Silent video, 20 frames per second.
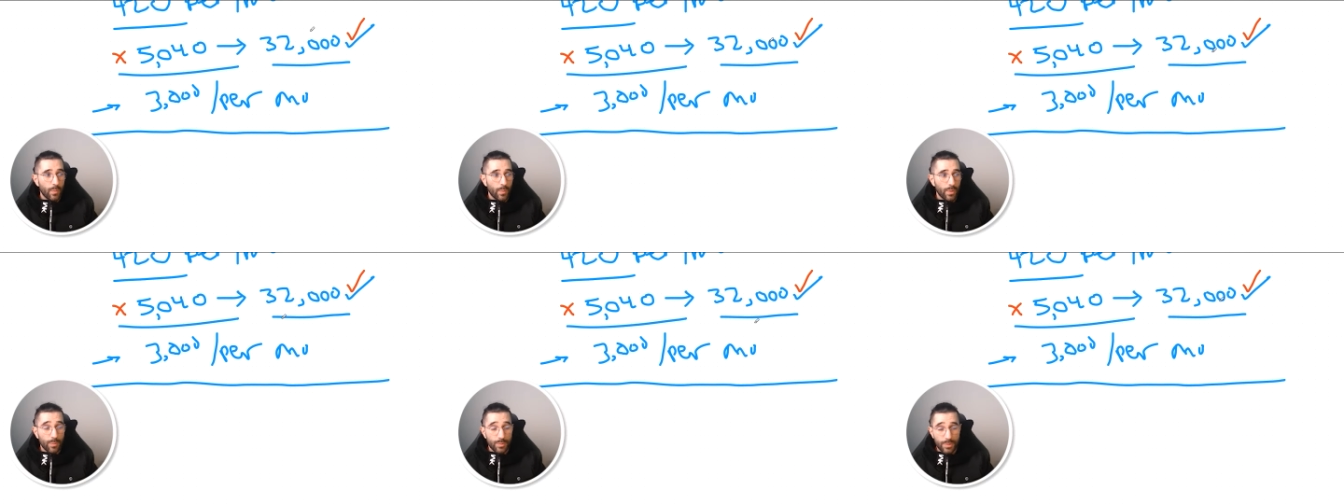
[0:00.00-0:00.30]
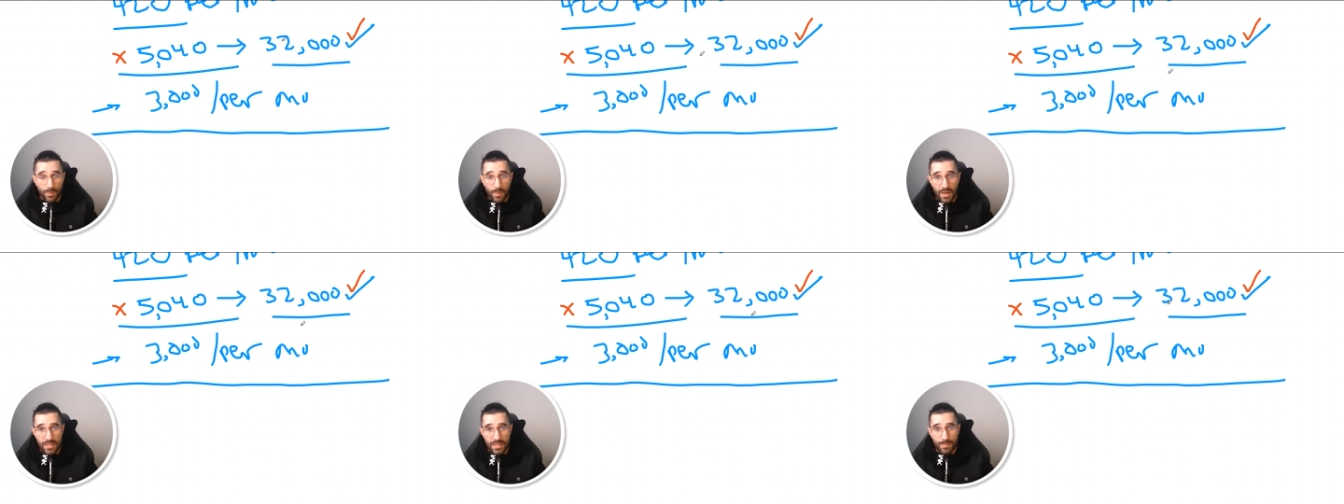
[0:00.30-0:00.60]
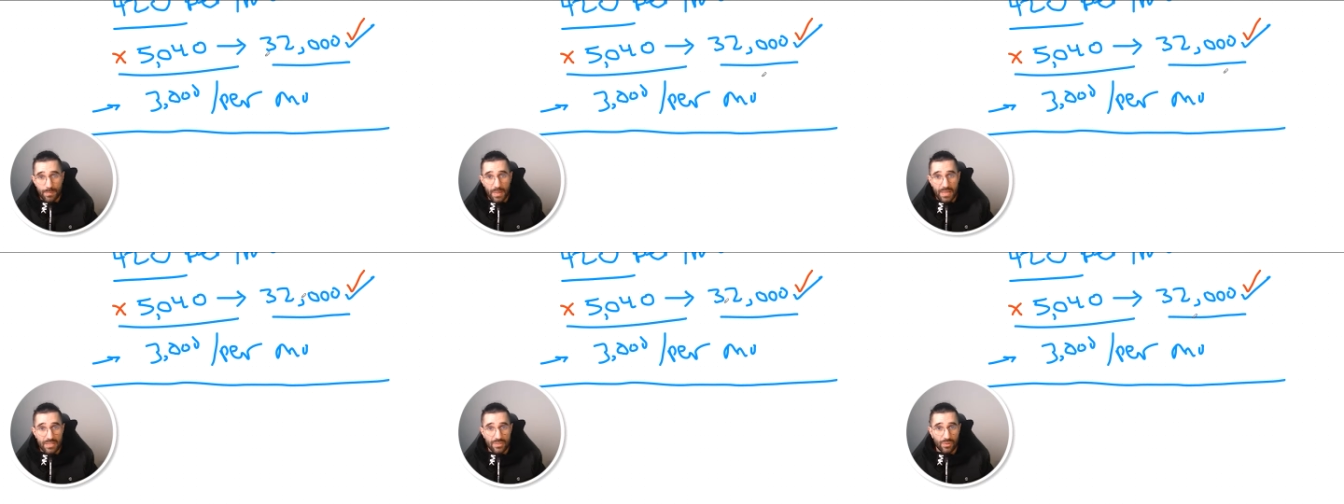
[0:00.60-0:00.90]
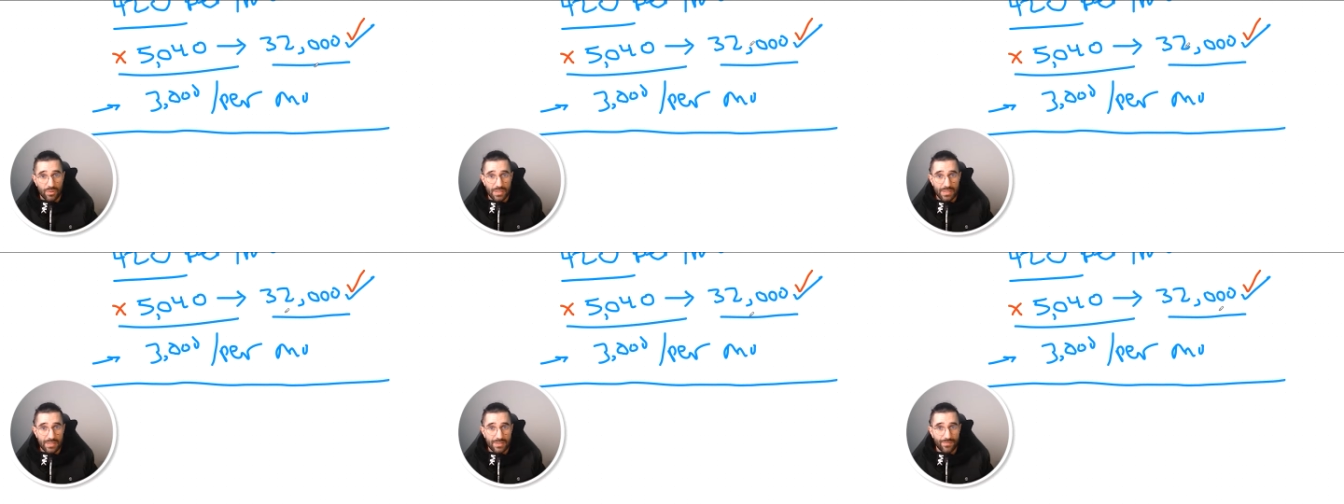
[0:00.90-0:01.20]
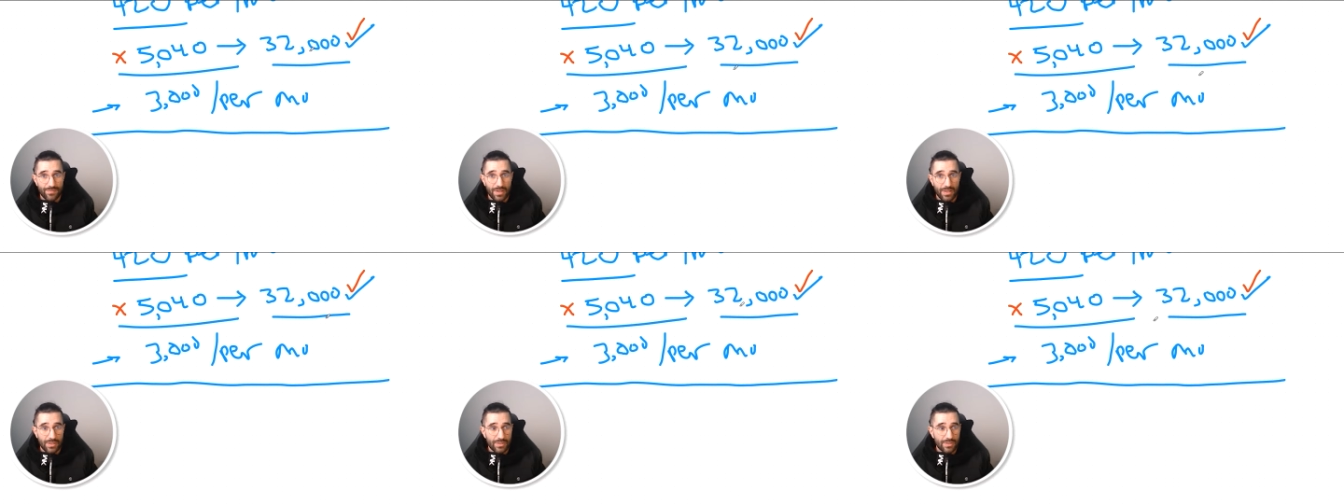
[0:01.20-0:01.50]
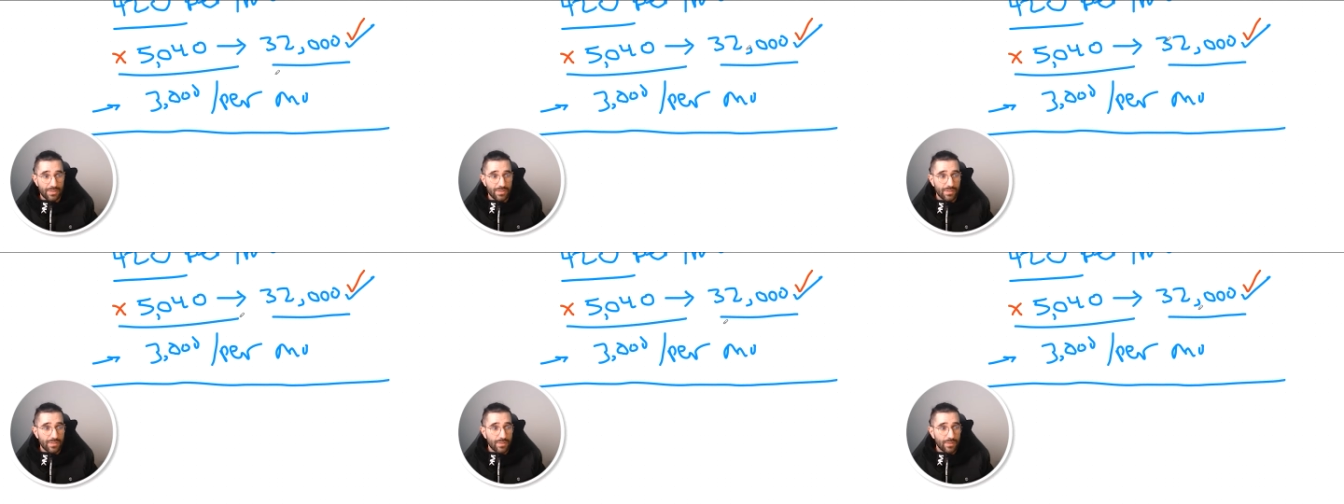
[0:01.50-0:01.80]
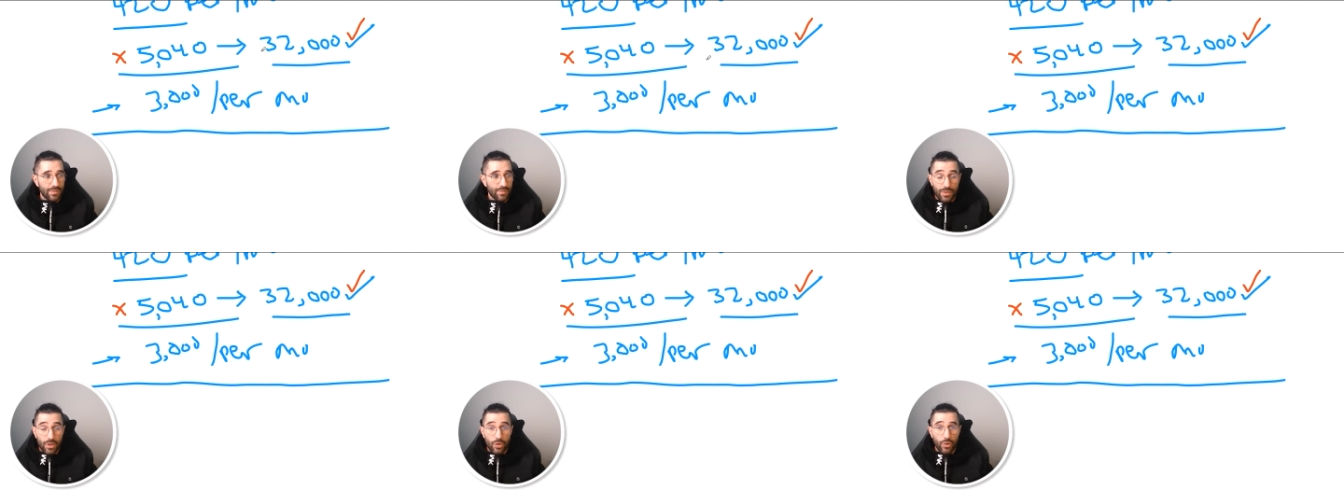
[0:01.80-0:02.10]
and we can optimize based on these
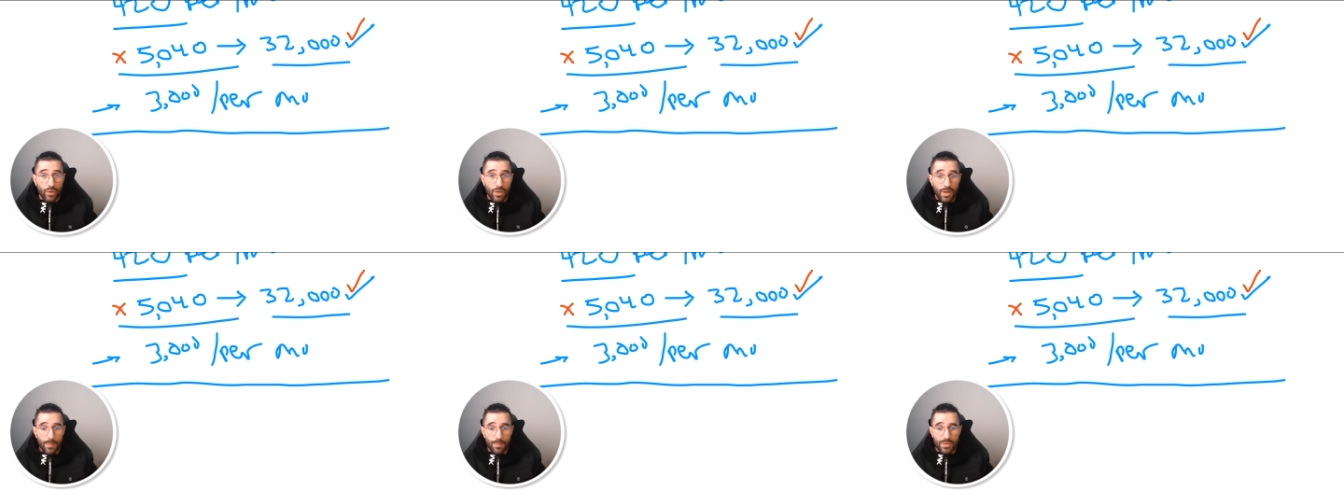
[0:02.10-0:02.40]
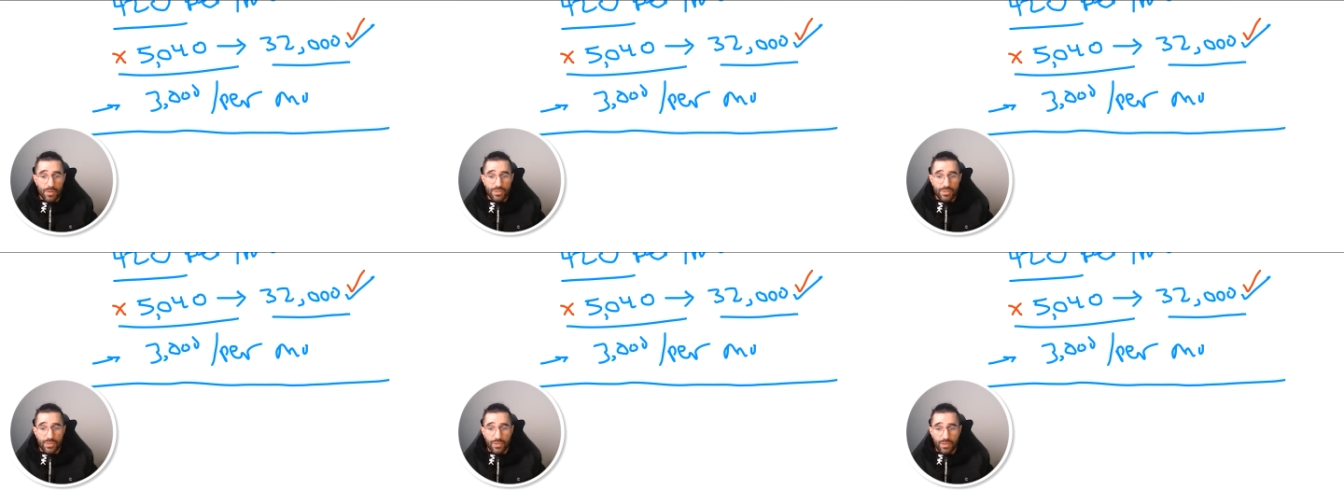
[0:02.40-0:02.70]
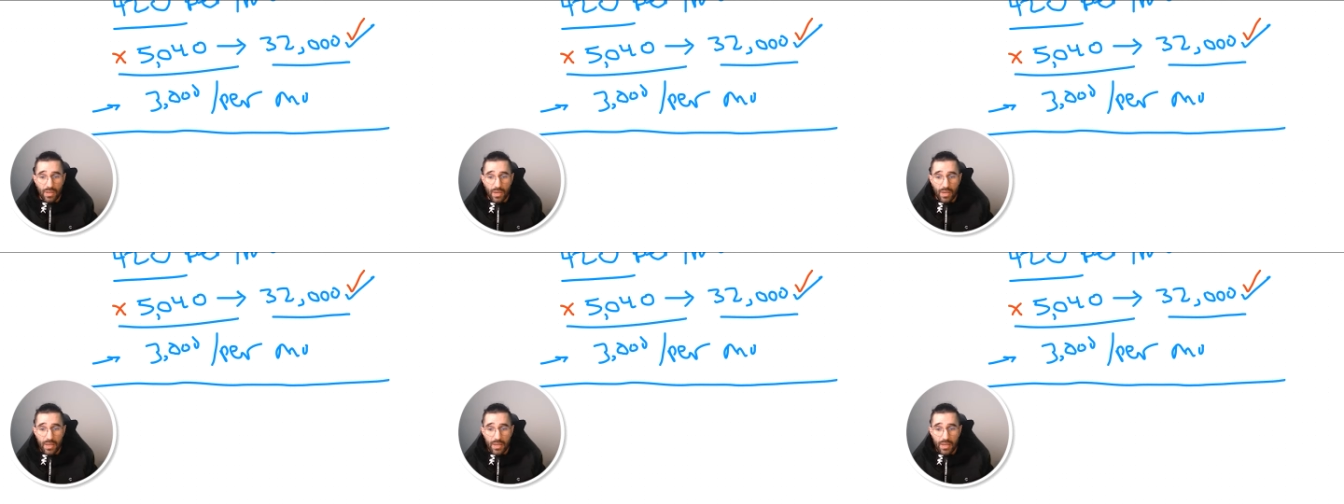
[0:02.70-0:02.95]
figures. You need to know your numbers.